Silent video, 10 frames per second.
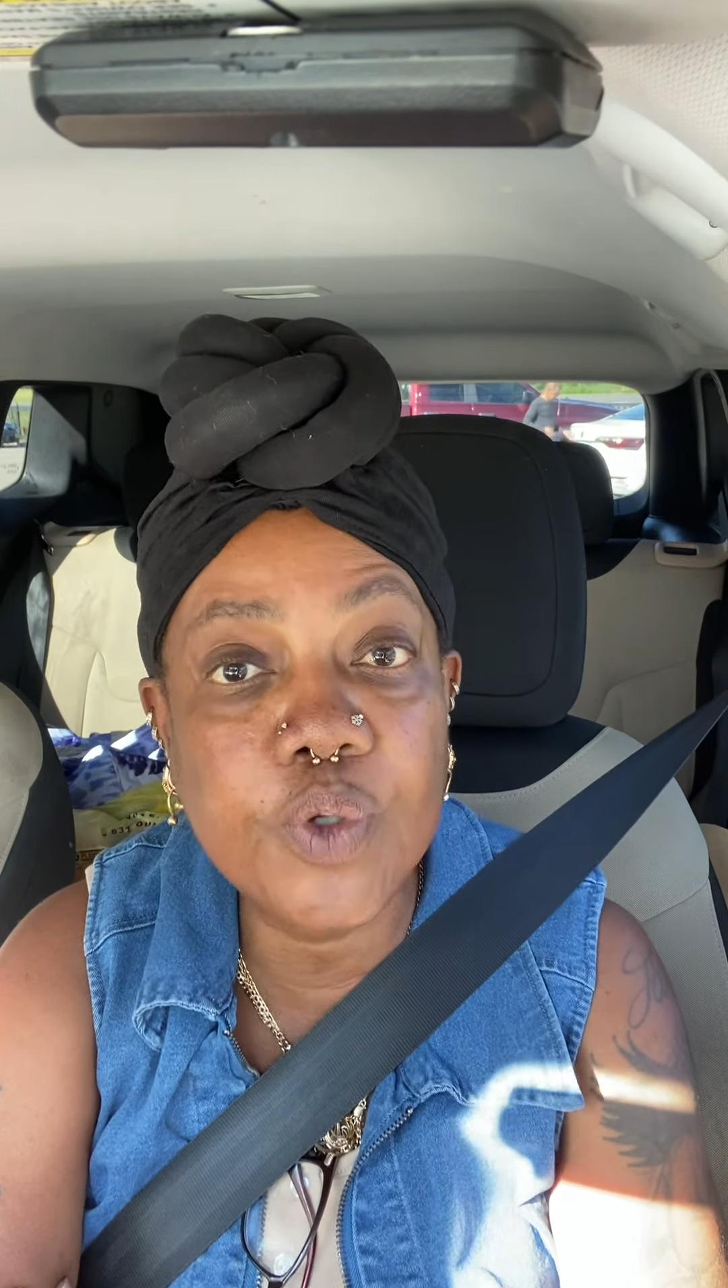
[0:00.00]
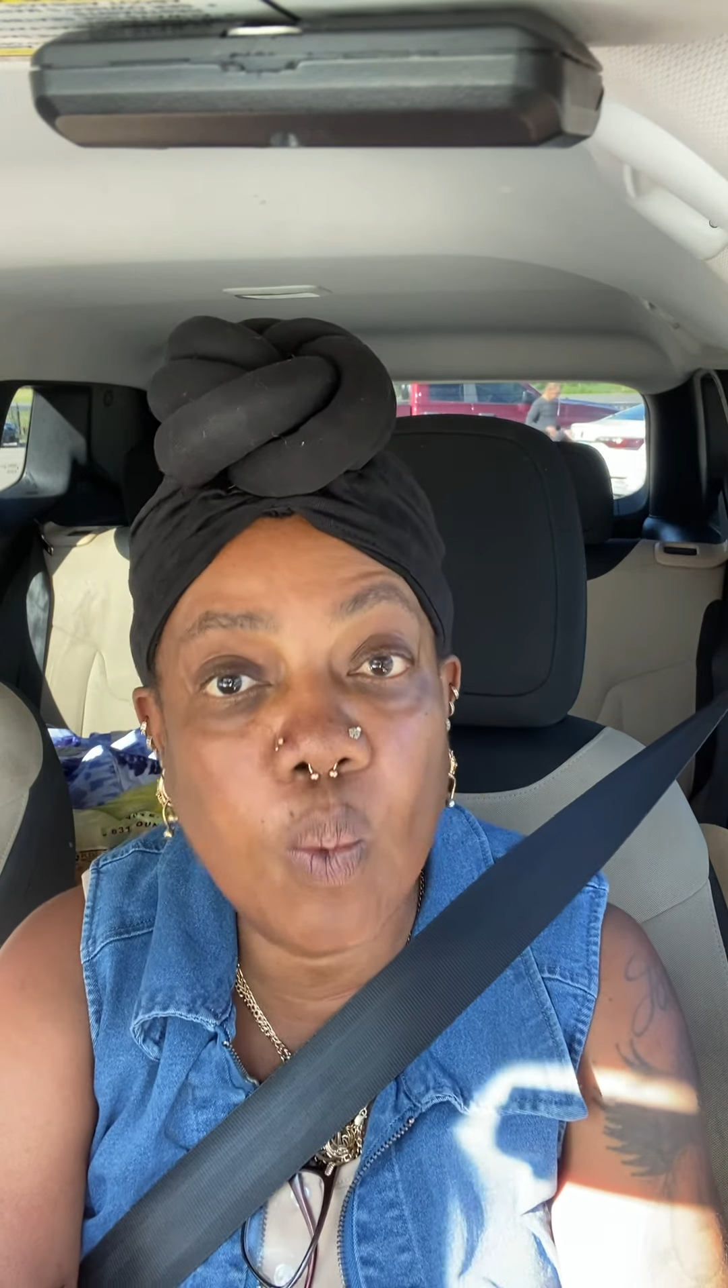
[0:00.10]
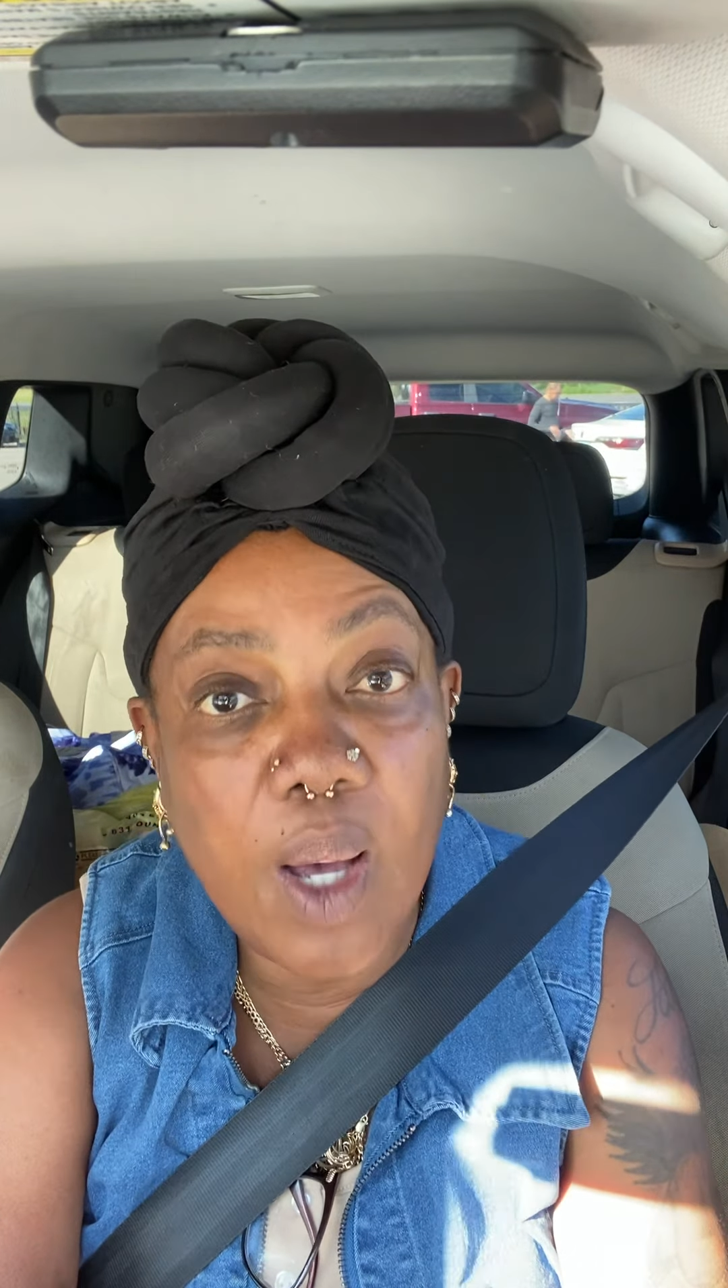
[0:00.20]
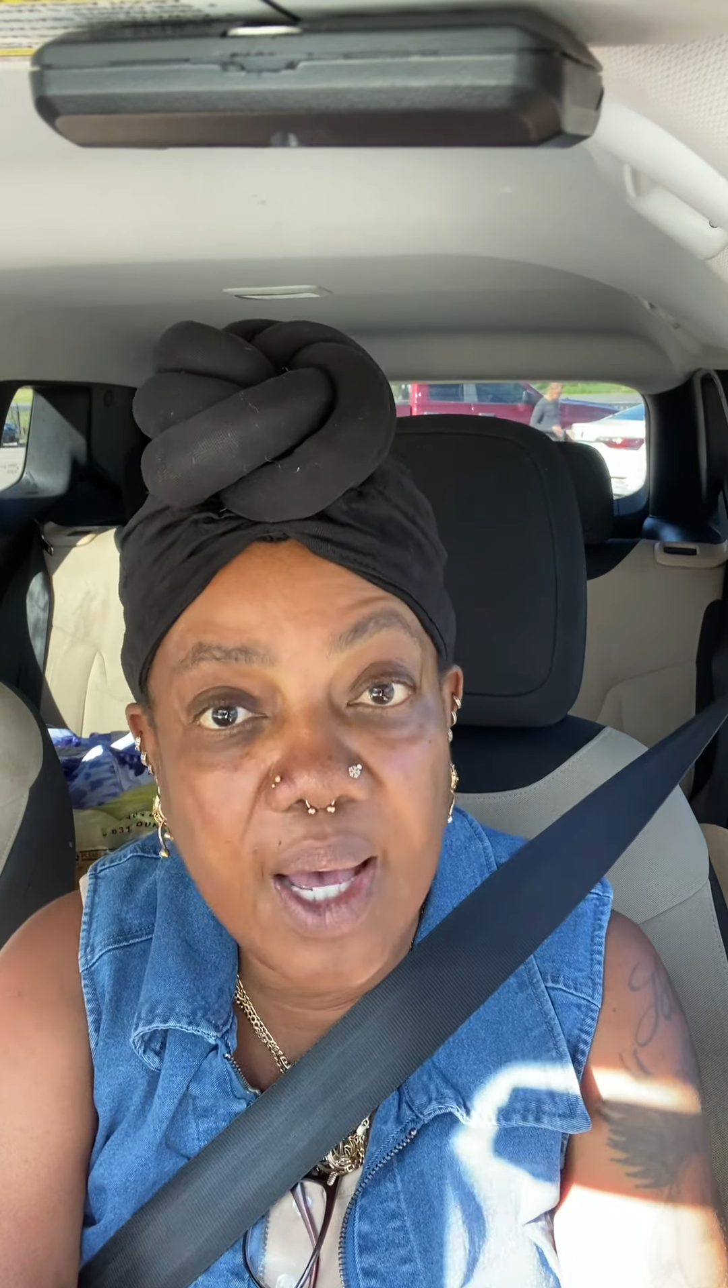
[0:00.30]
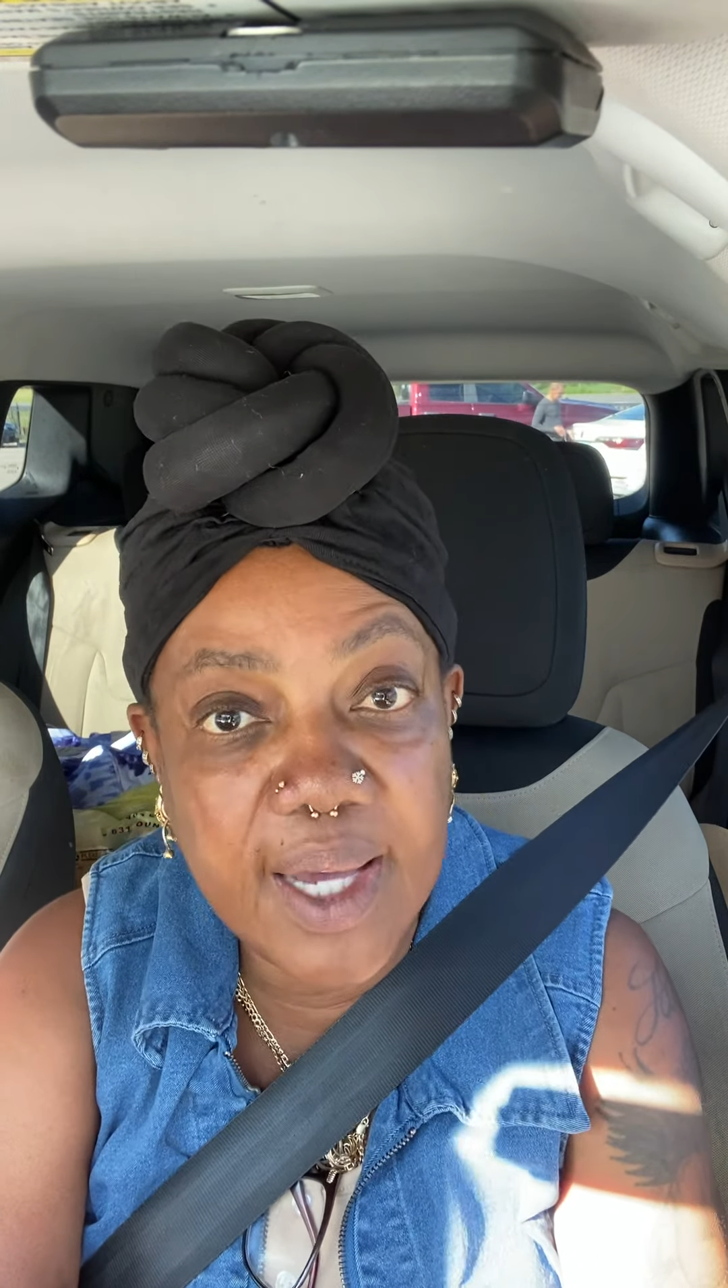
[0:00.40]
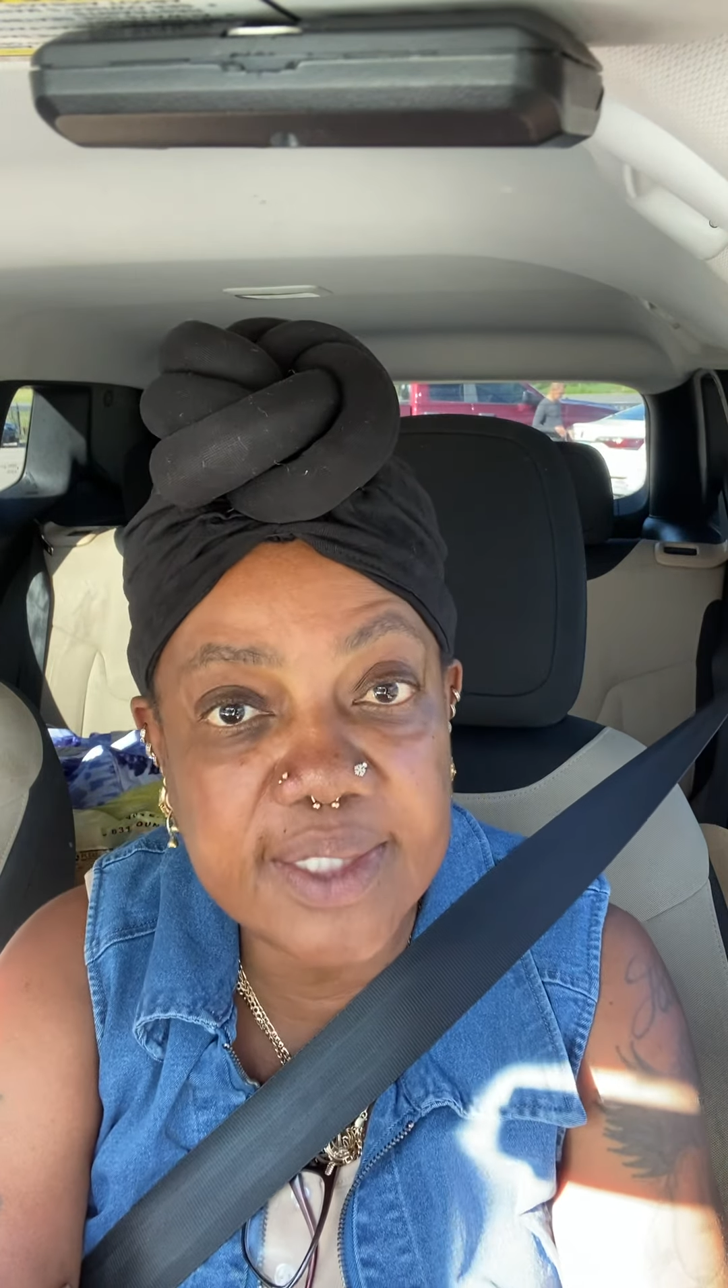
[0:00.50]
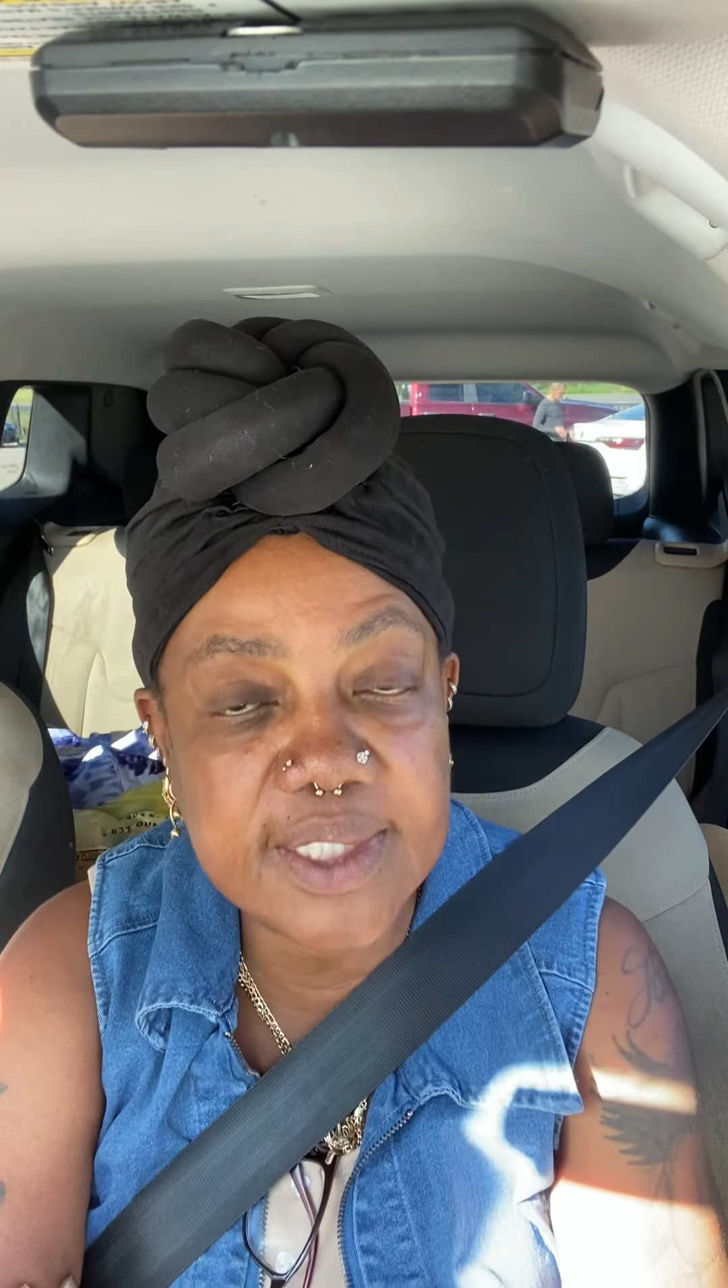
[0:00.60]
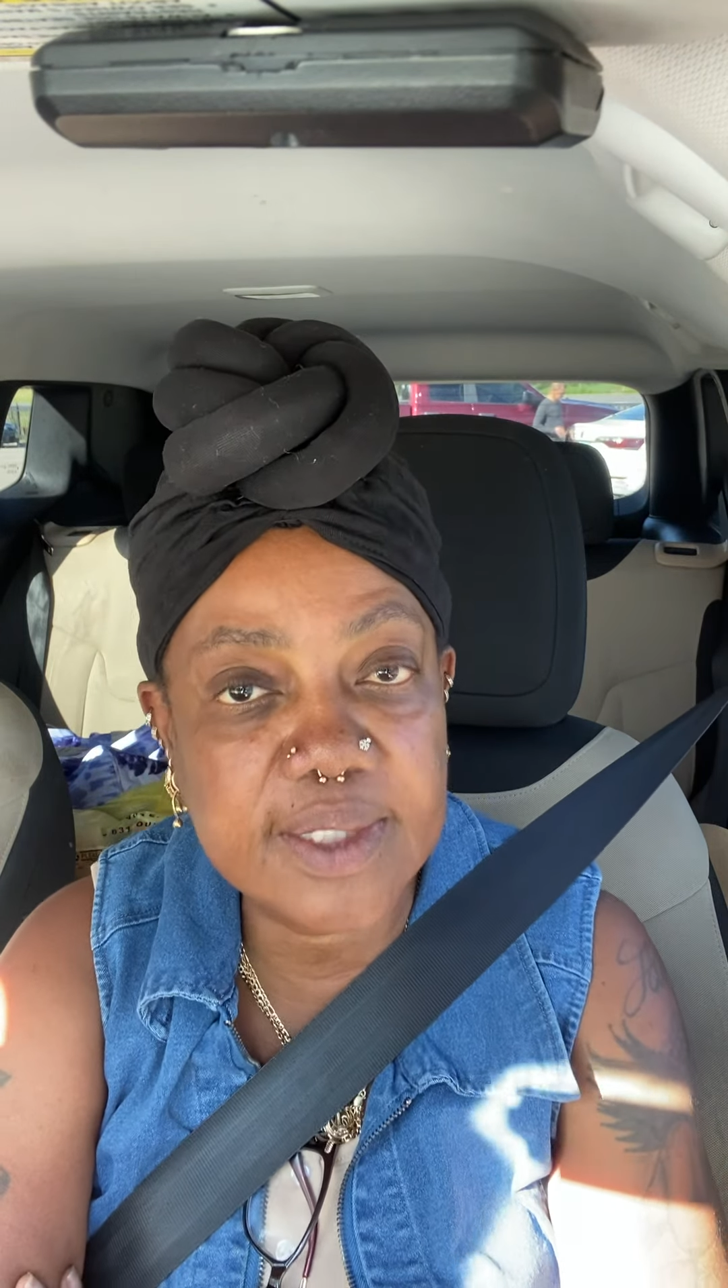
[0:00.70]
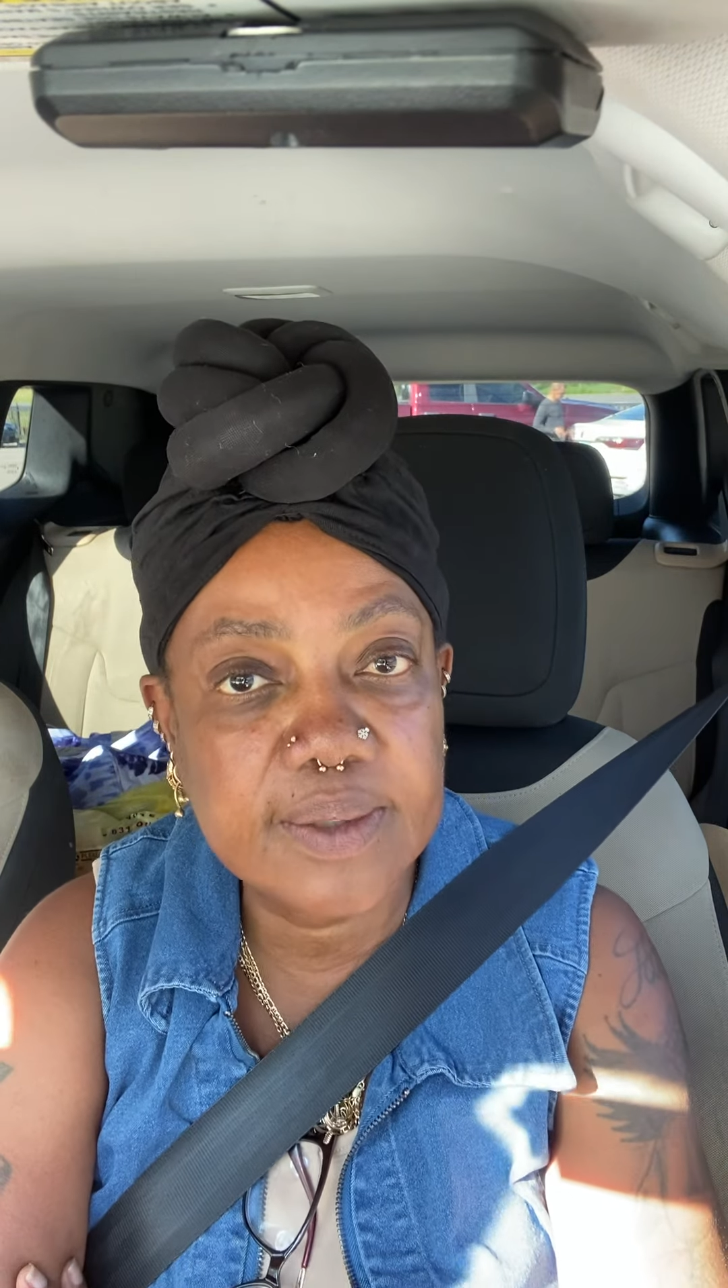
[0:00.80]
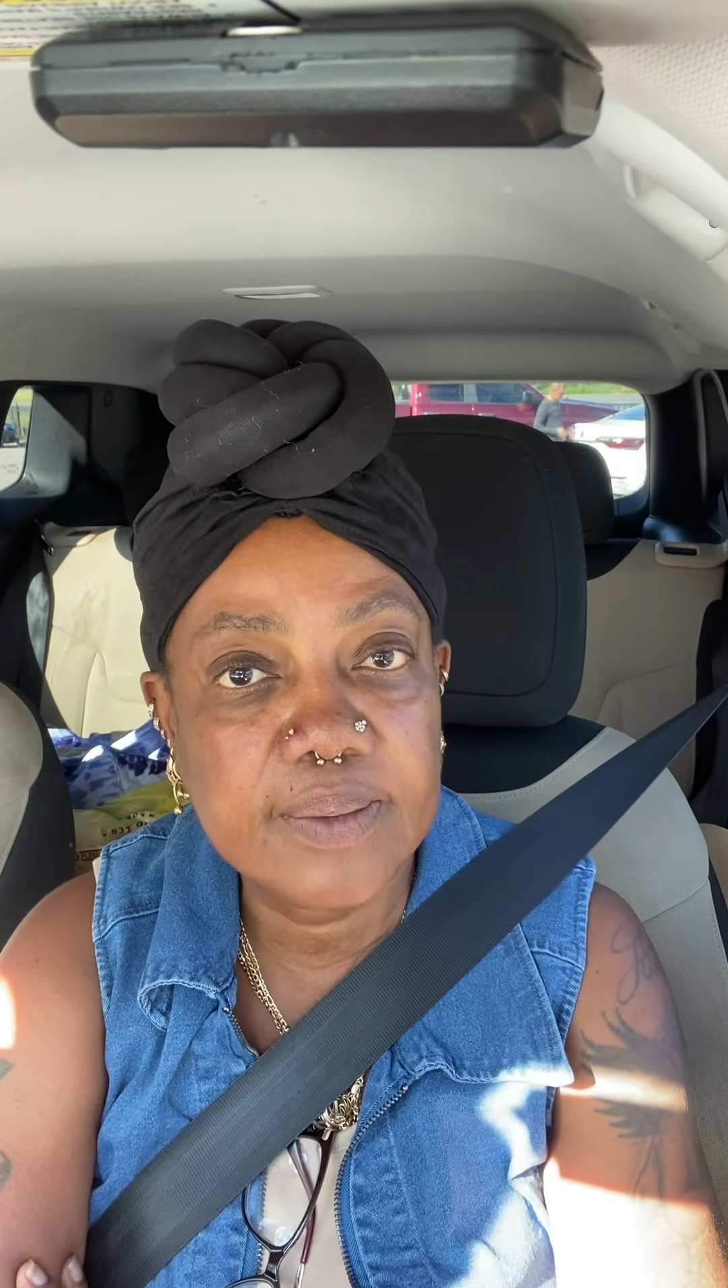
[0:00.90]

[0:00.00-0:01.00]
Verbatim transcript: want?